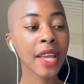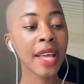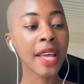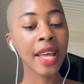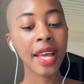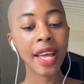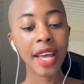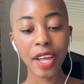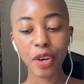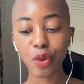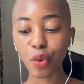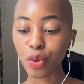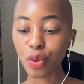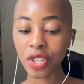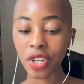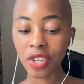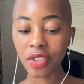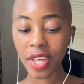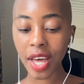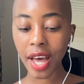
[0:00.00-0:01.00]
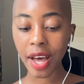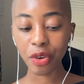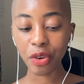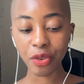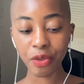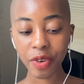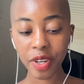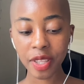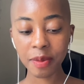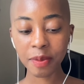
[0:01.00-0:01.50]
And also the
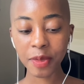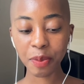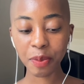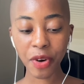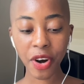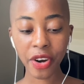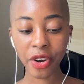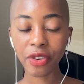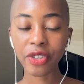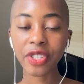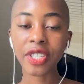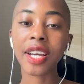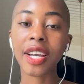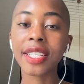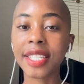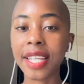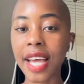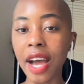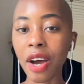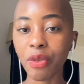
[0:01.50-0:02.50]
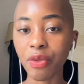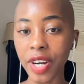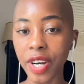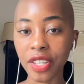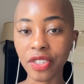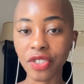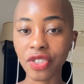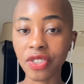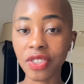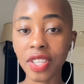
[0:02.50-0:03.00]
algorithms prioritize
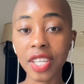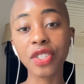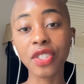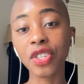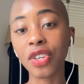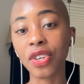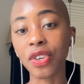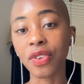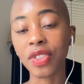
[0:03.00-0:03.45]
outrage. They do.